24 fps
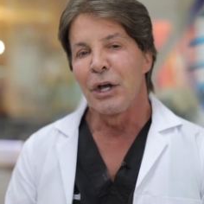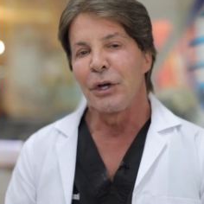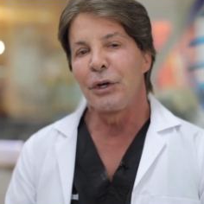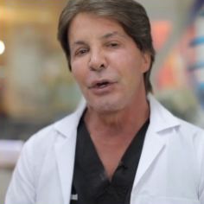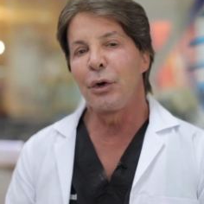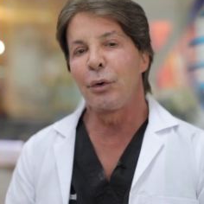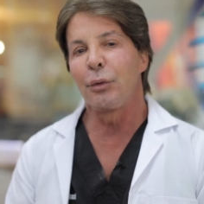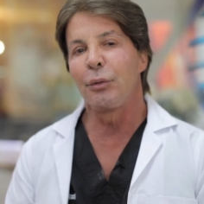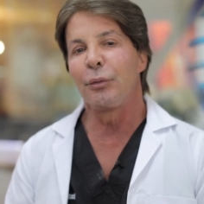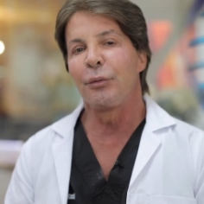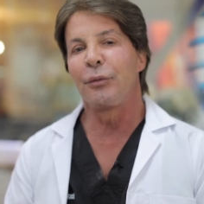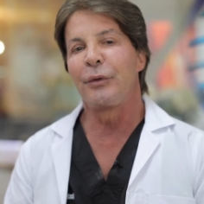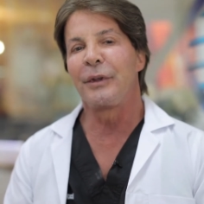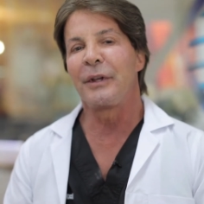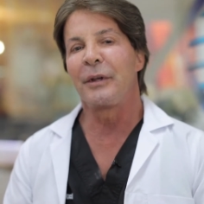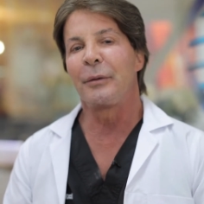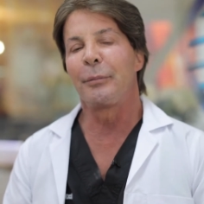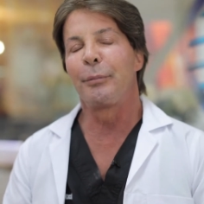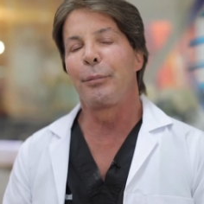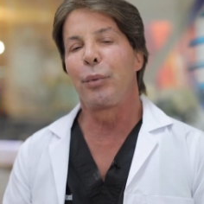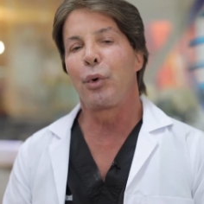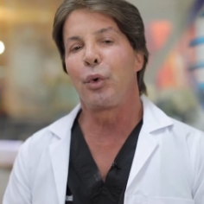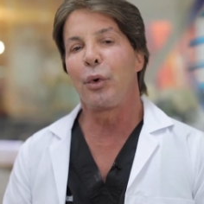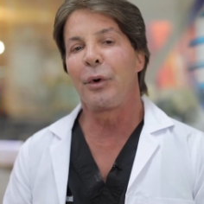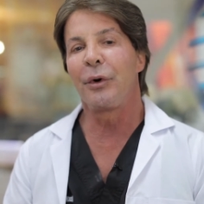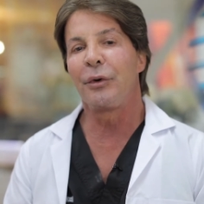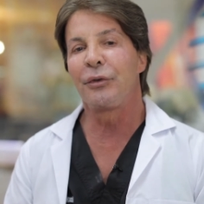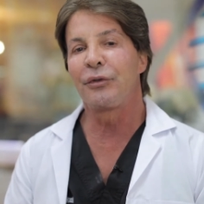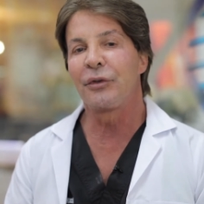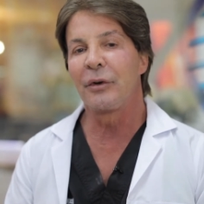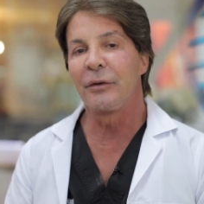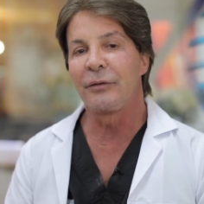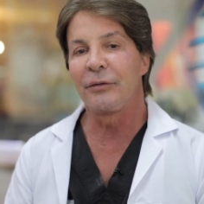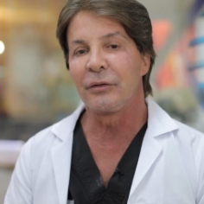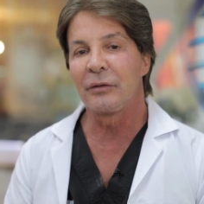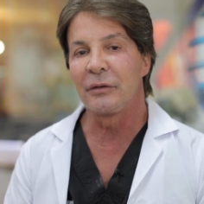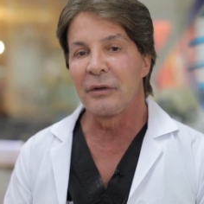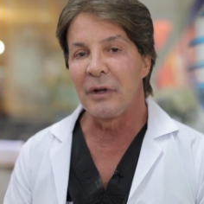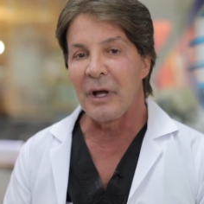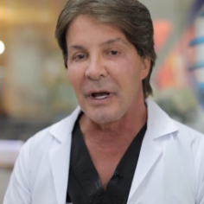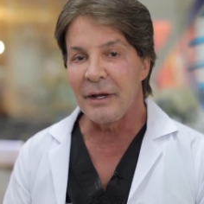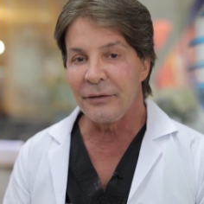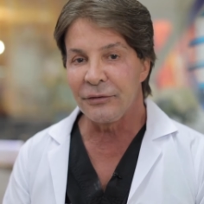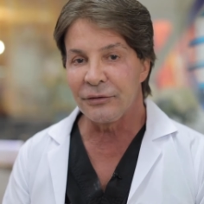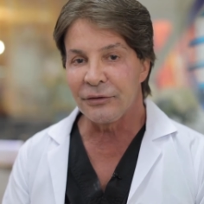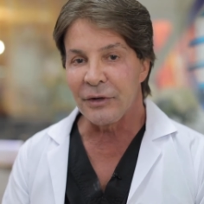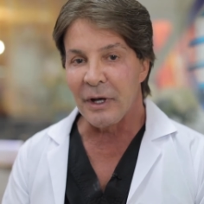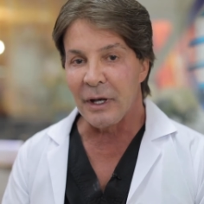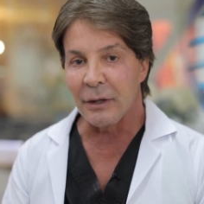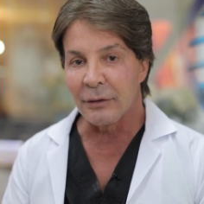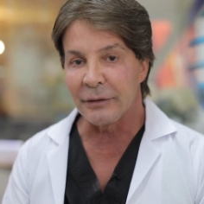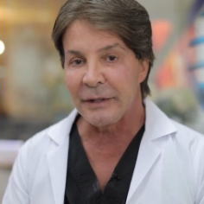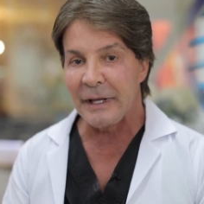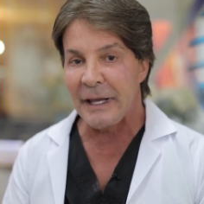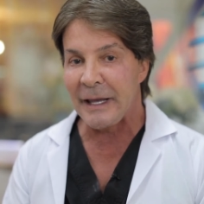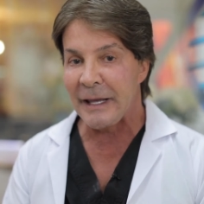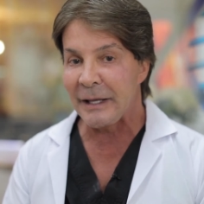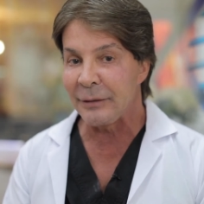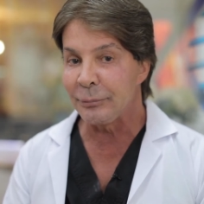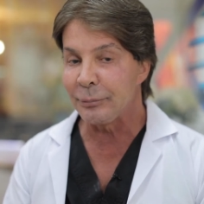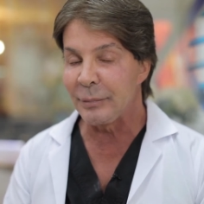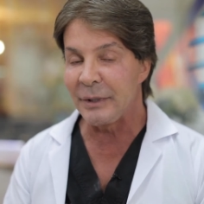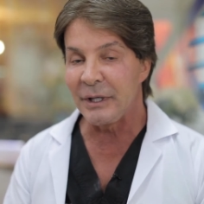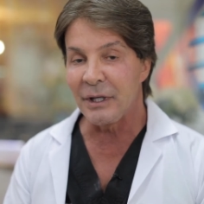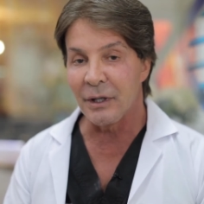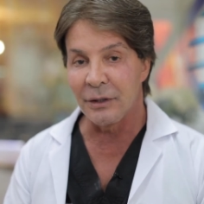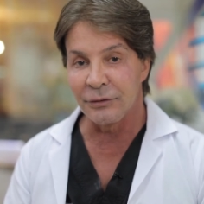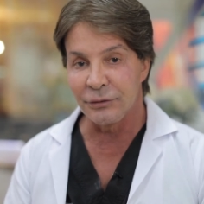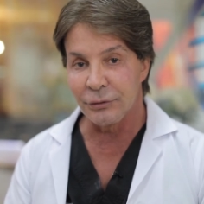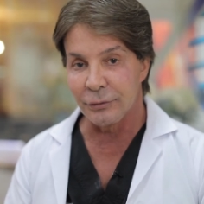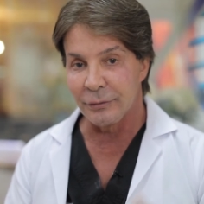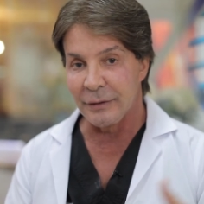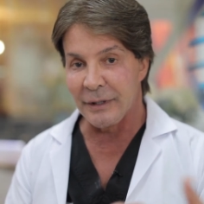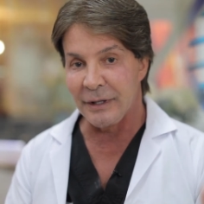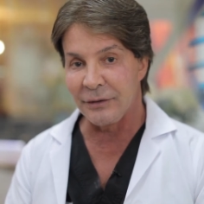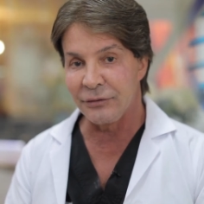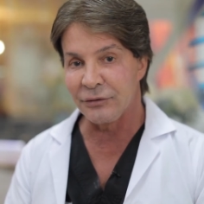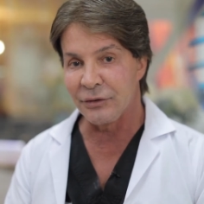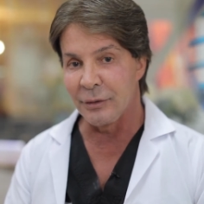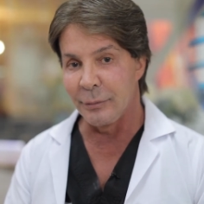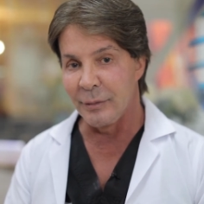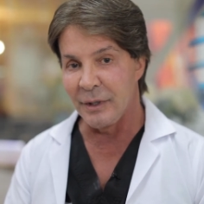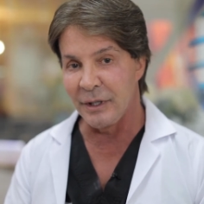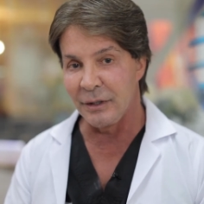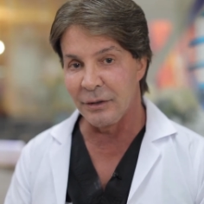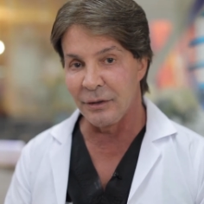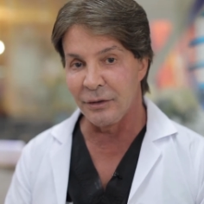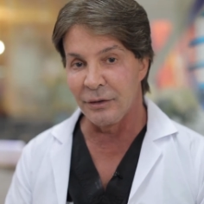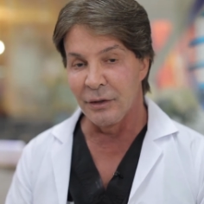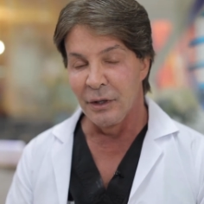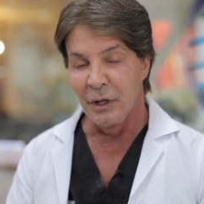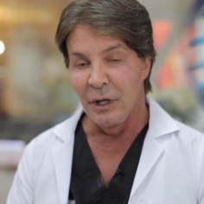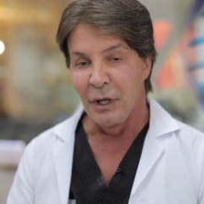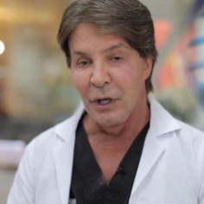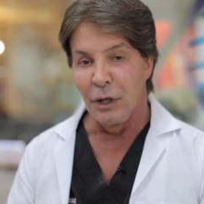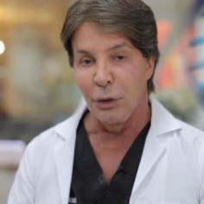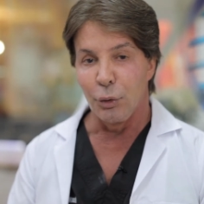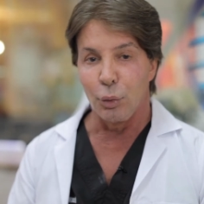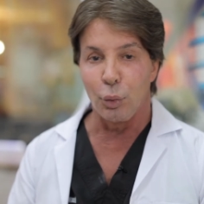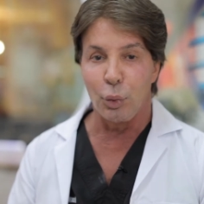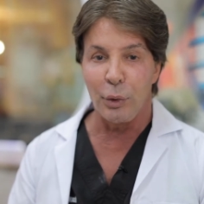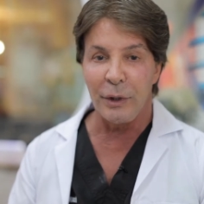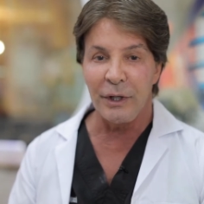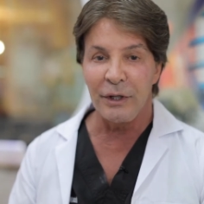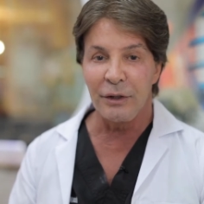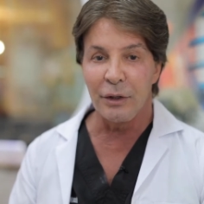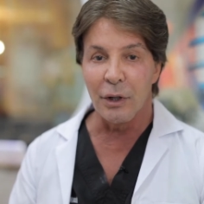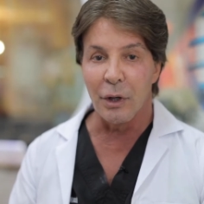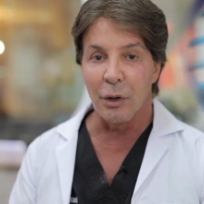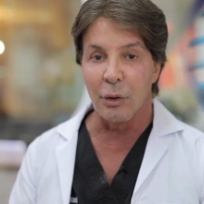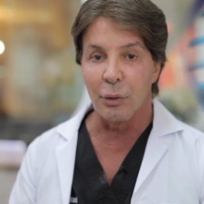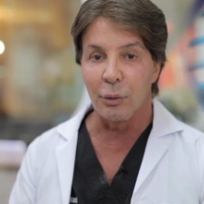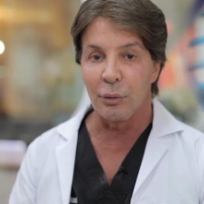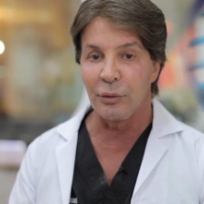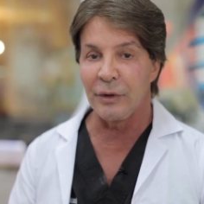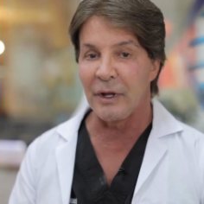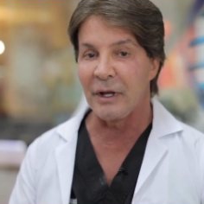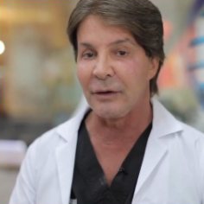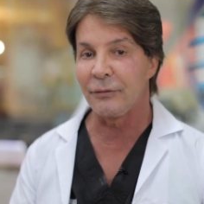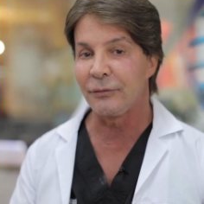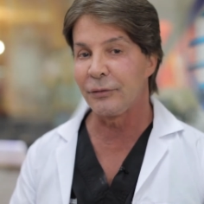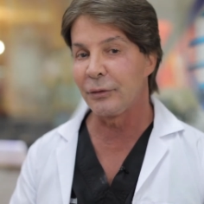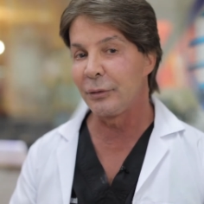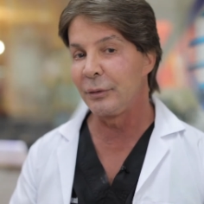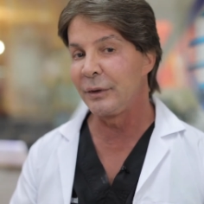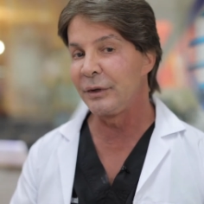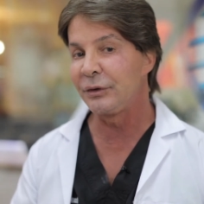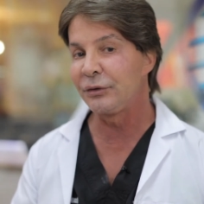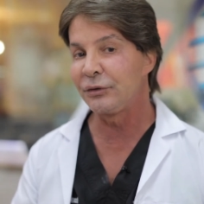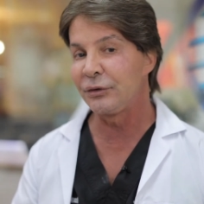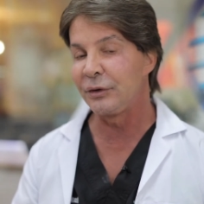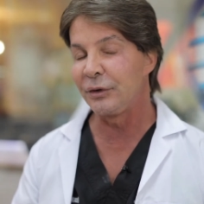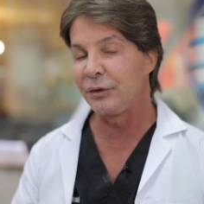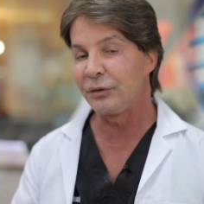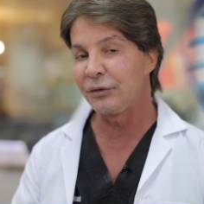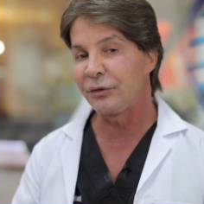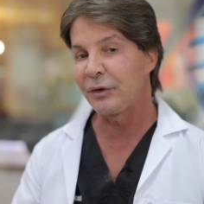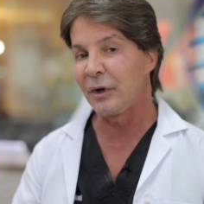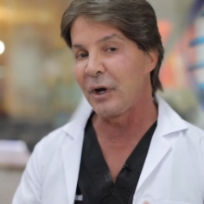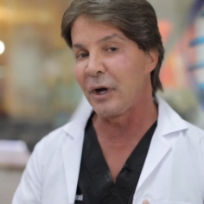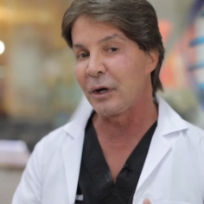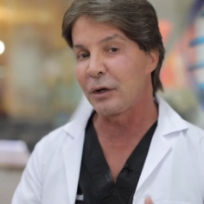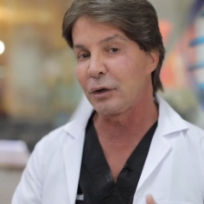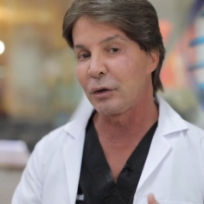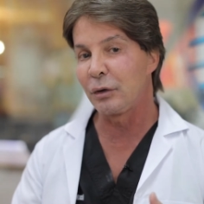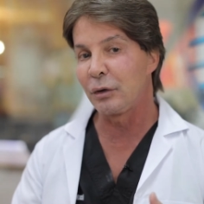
You know, the importance of lifestyle can't be underestimated. We know that, for instance, a